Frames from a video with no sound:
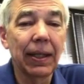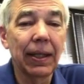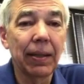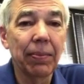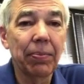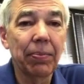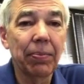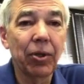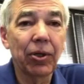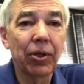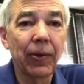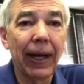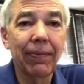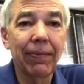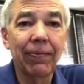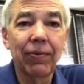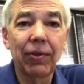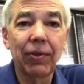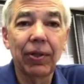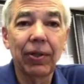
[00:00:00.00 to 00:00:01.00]
They put their
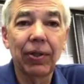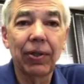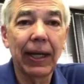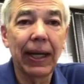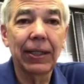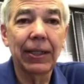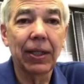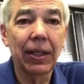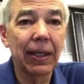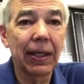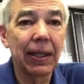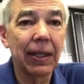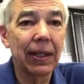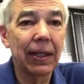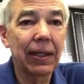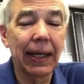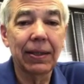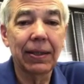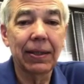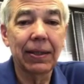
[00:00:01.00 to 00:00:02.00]
advertising
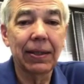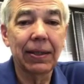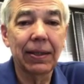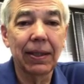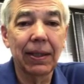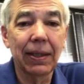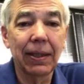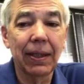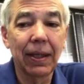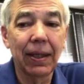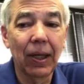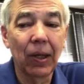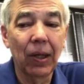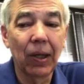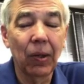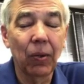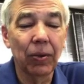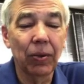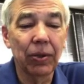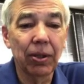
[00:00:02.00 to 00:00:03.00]
in, and that
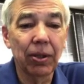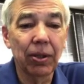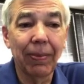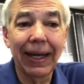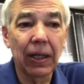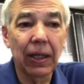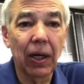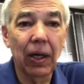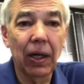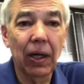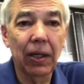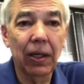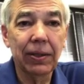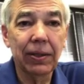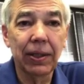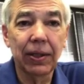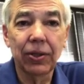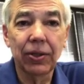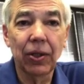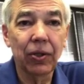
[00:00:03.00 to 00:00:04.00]
when somebody
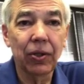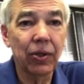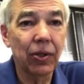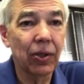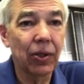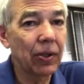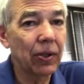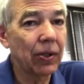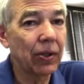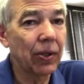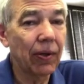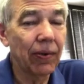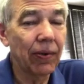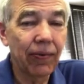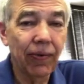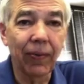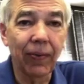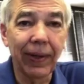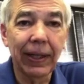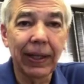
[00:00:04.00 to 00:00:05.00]
calls, it's their turn, their
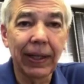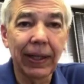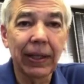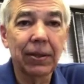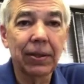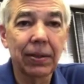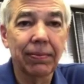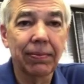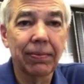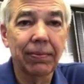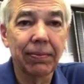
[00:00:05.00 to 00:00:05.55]
phone rings.